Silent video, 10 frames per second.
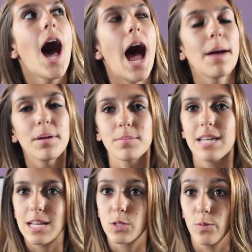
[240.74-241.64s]
I'm
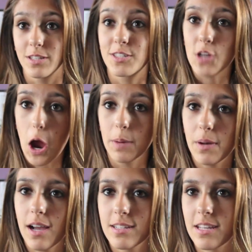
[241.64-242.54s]
obsessed with
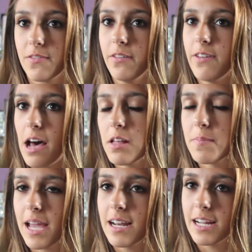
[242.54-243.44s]
Starbucks if you
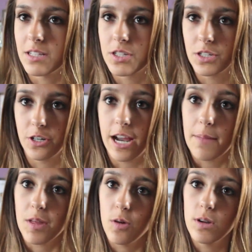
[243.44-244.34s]
follow me on
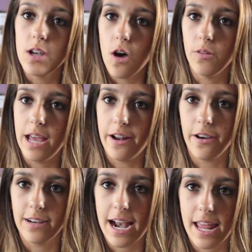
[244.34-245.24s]
Instagram you would know that
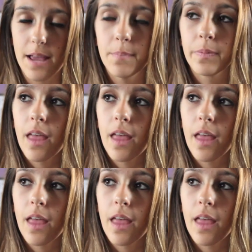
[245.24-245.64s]
already